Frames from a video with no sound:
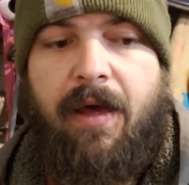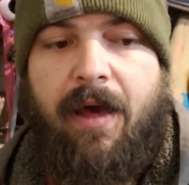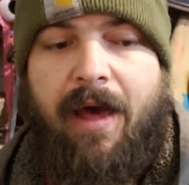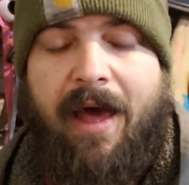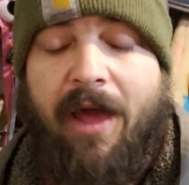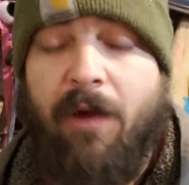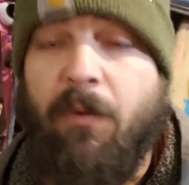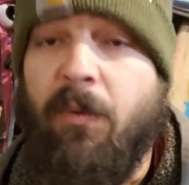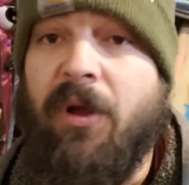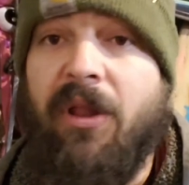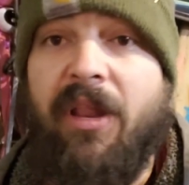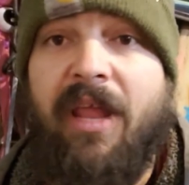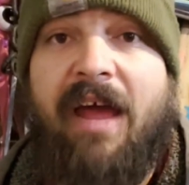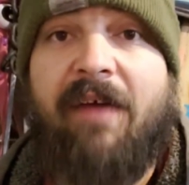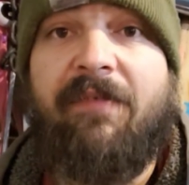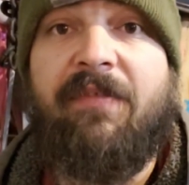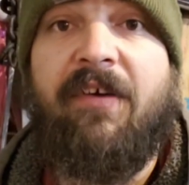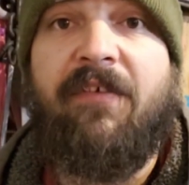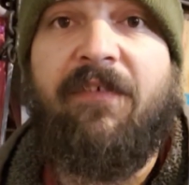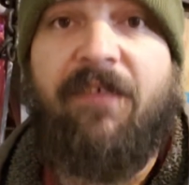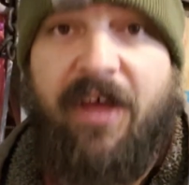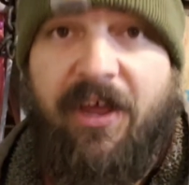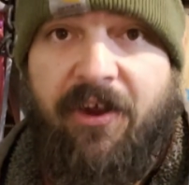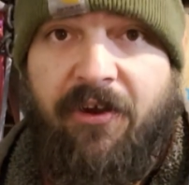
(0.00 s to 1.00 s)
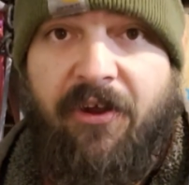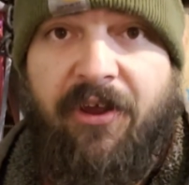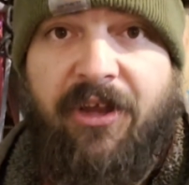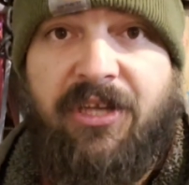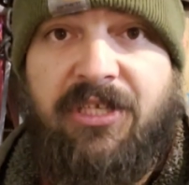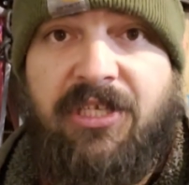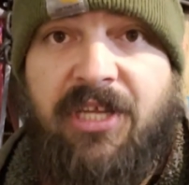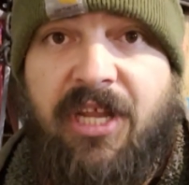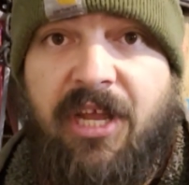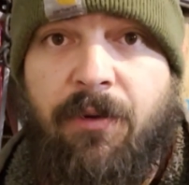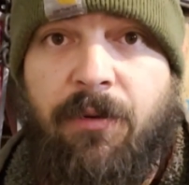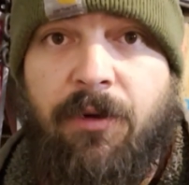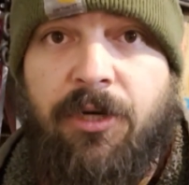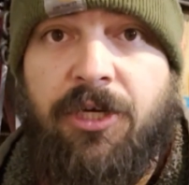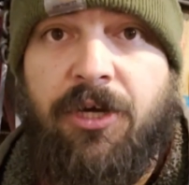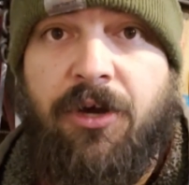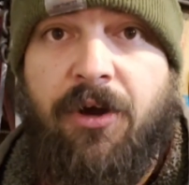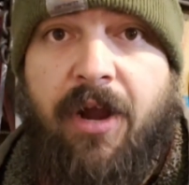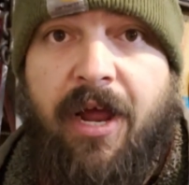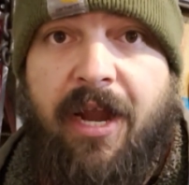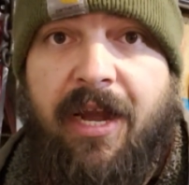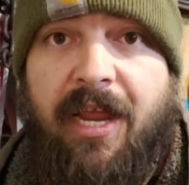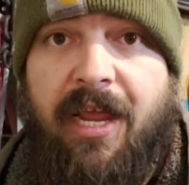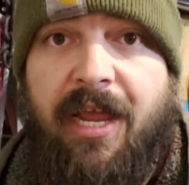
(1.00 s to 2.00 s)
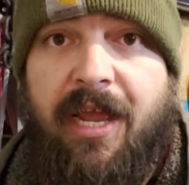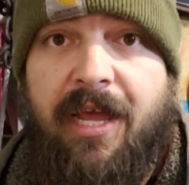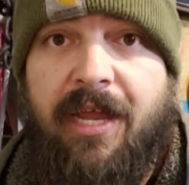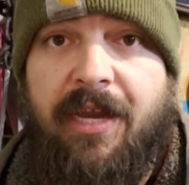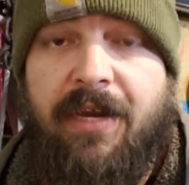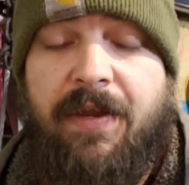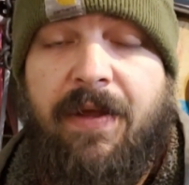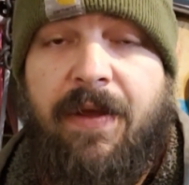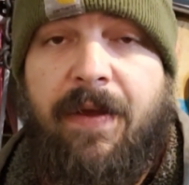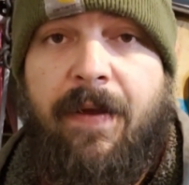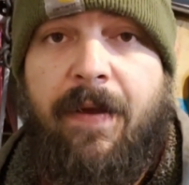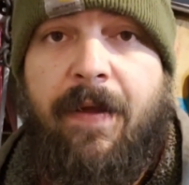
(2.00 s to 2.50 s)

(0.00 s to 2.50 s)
I will have the fire extinguisher on hand,